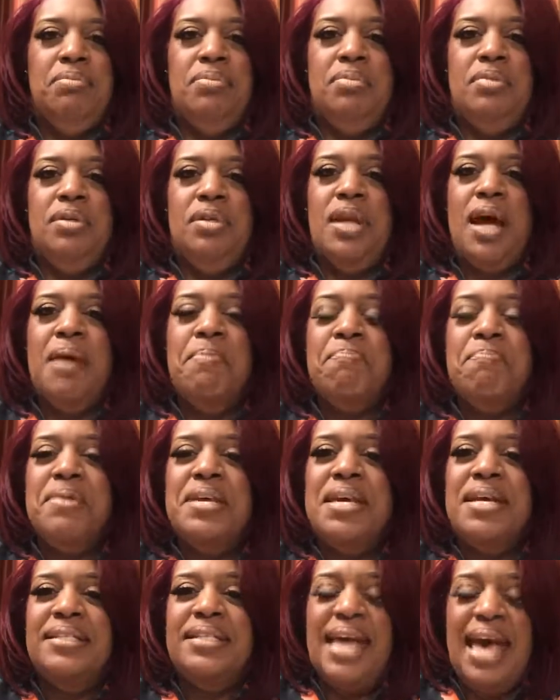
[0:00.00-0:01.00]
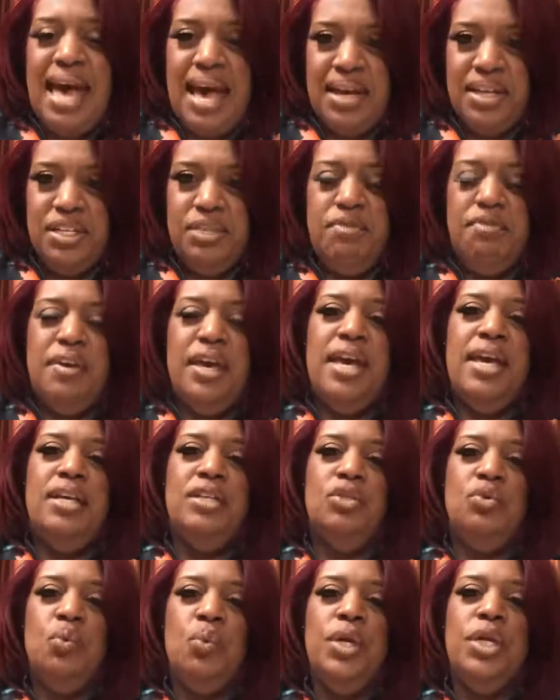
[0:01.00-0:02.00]
not be as active
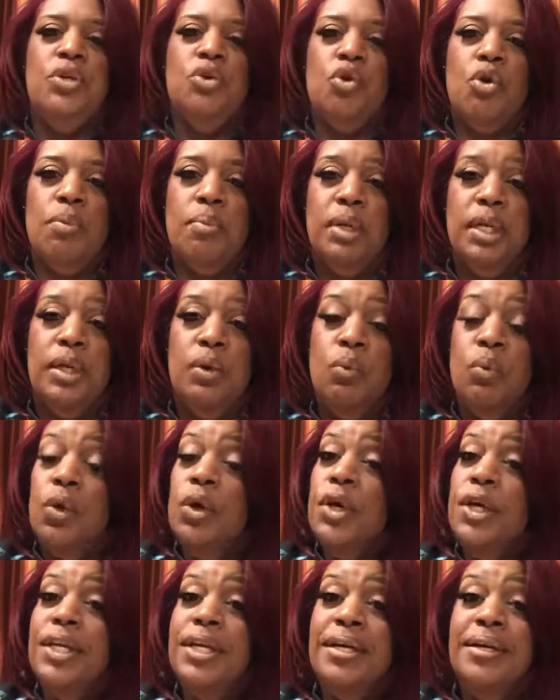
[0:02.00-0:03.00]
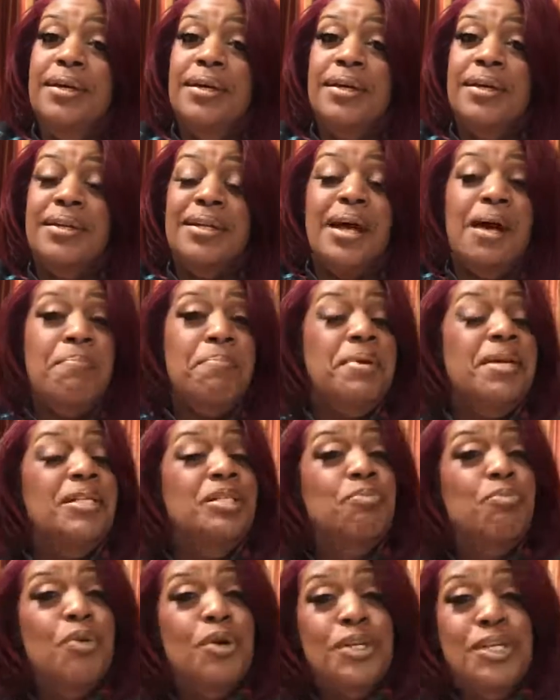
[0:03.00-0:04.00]
as we normally would, not be
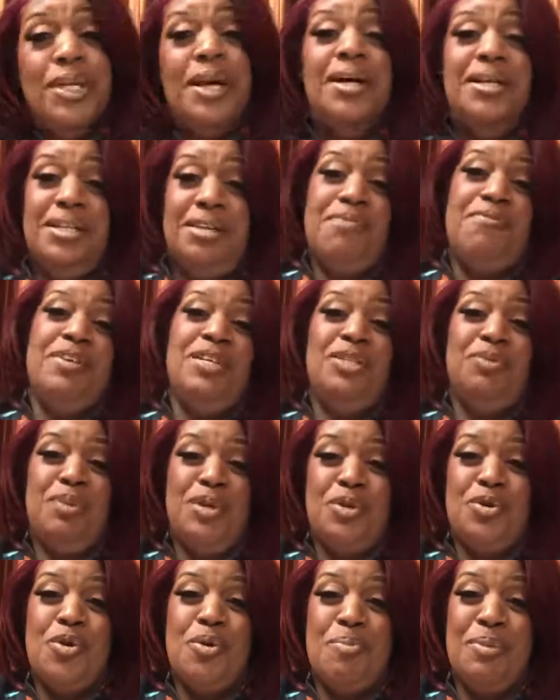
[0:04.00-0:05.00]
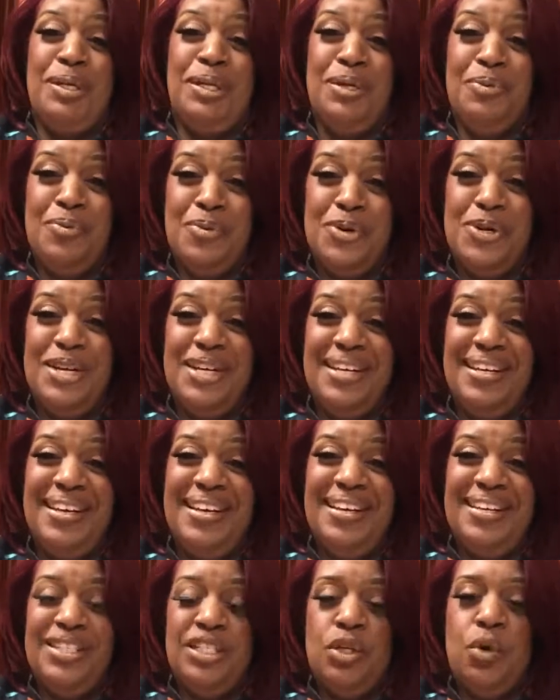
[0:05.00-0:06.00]
as productive as we normally would.
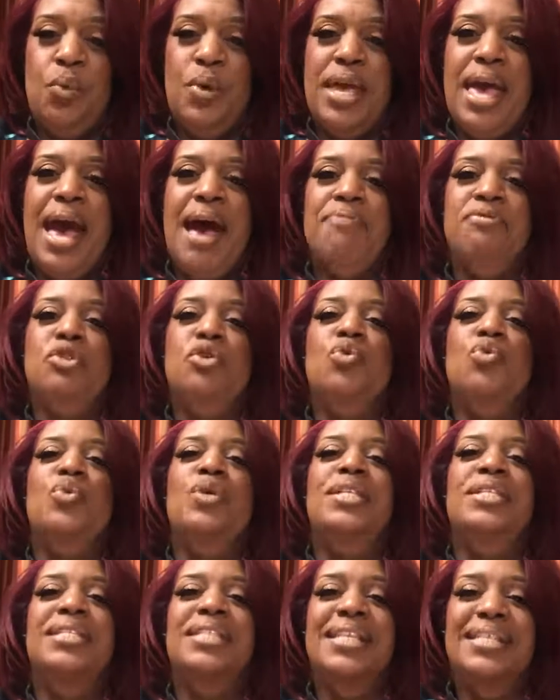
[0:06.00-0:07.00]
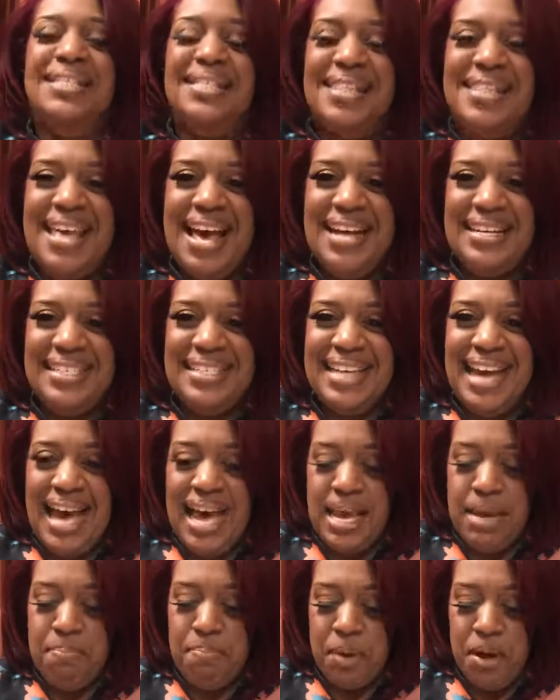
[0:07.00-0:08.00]
So we have to resist that
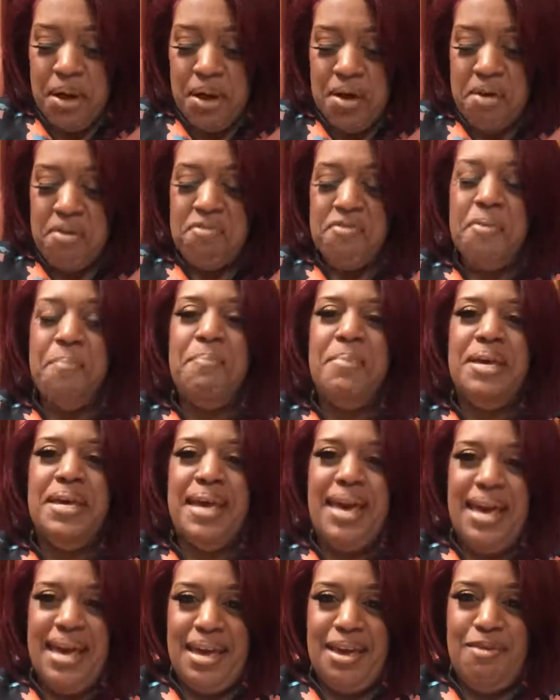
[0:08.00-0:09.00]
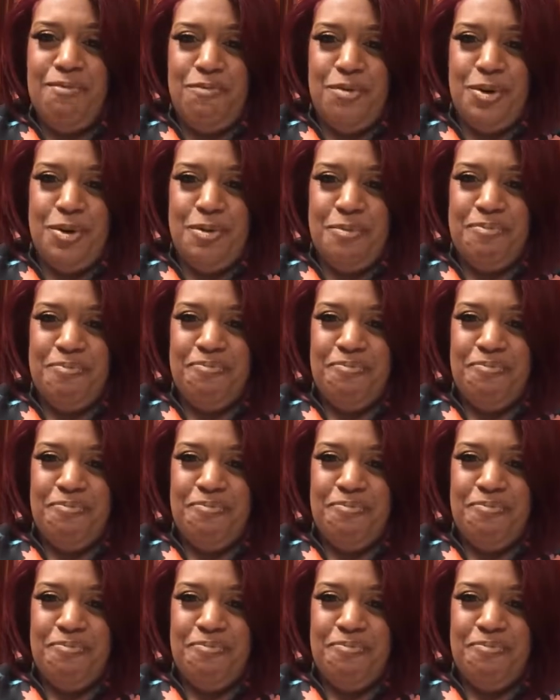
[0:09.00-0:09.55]
type of behavior.